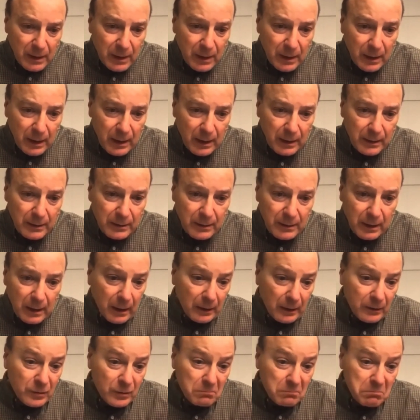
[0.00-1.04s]
and
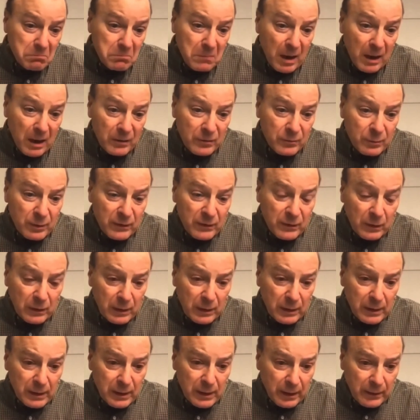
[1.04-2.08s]
as
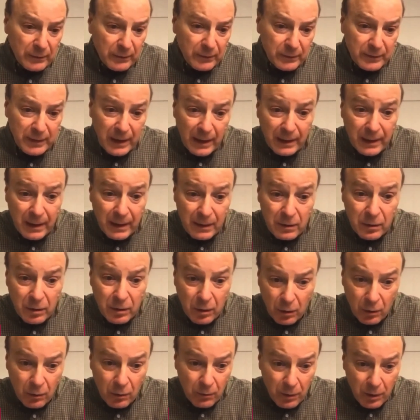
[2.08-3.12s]
recently as a decade
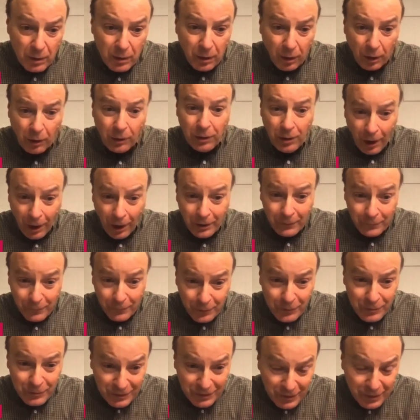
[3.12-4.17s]
ago, a lot of
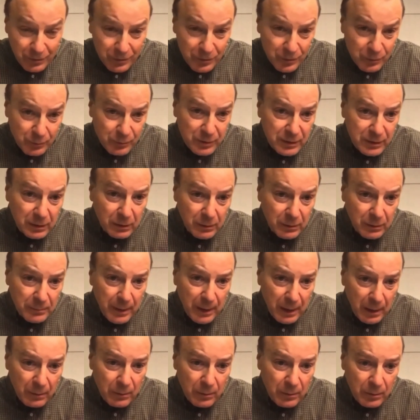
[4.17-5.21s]
those leaders were still in
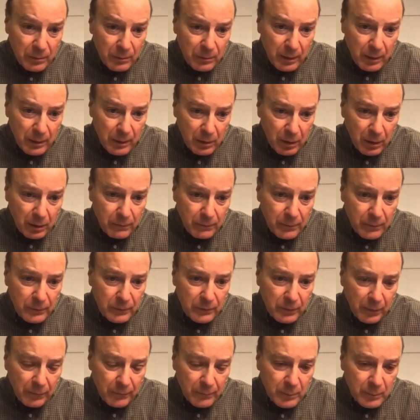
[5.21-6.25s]
power, right? A lot of those
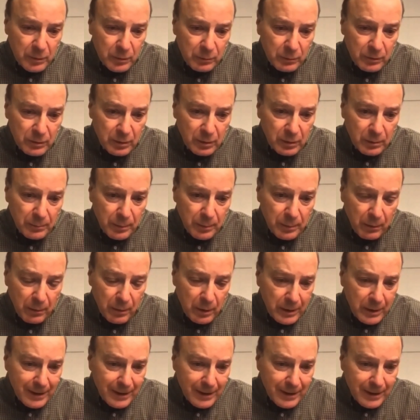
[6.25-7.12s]
governments were still in power.